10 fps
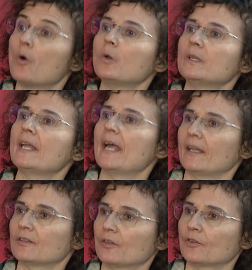in sleep
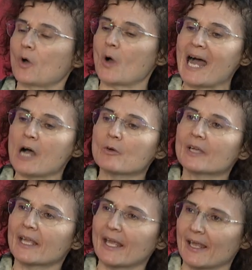research, because the
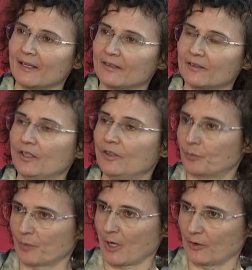tools
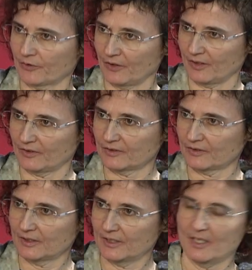finally are available
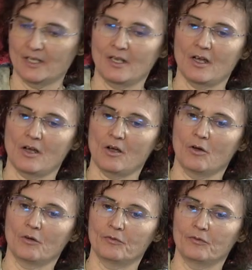to try
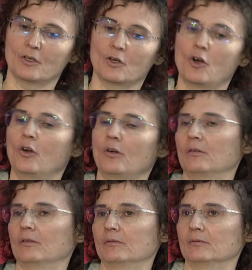to bridge
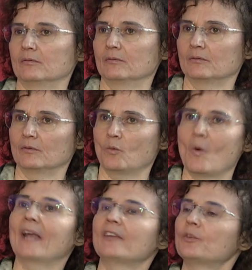this huge gap
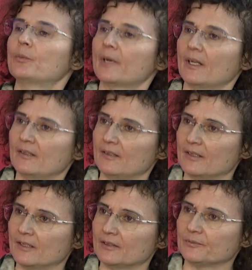between,
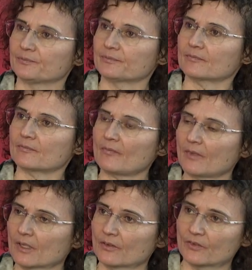you know, what we know for
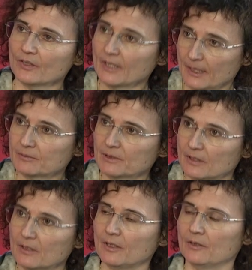sure
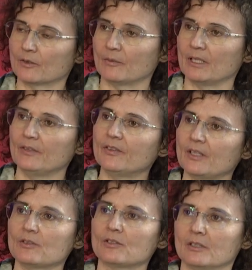sleep is doing at the
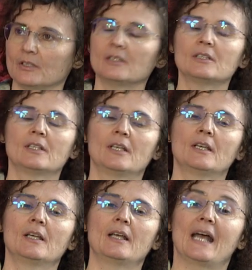behavioral level, at the
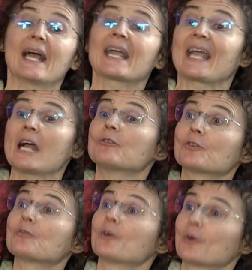cognitive level,
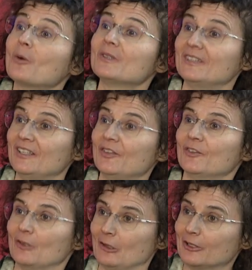and what
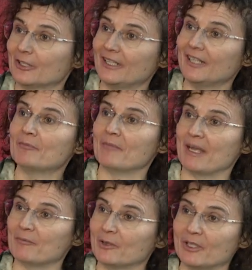now we are starting
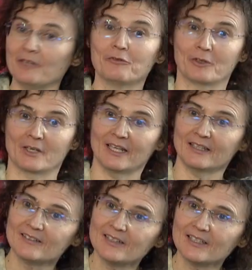to understand at the
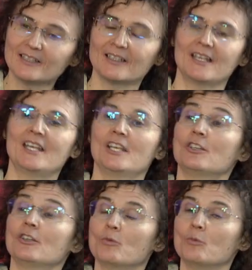very basic
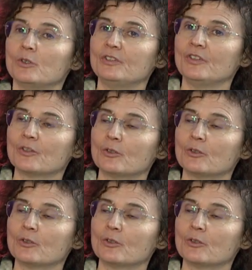molecular,